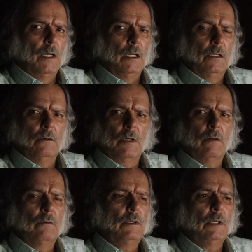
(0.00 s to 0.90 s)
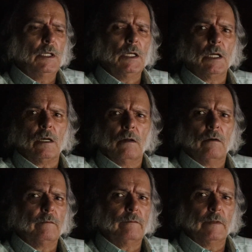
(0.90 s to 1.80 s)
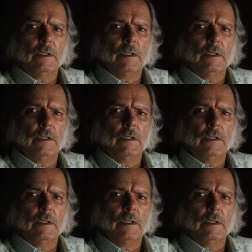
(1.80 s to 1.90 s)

and you don't hear of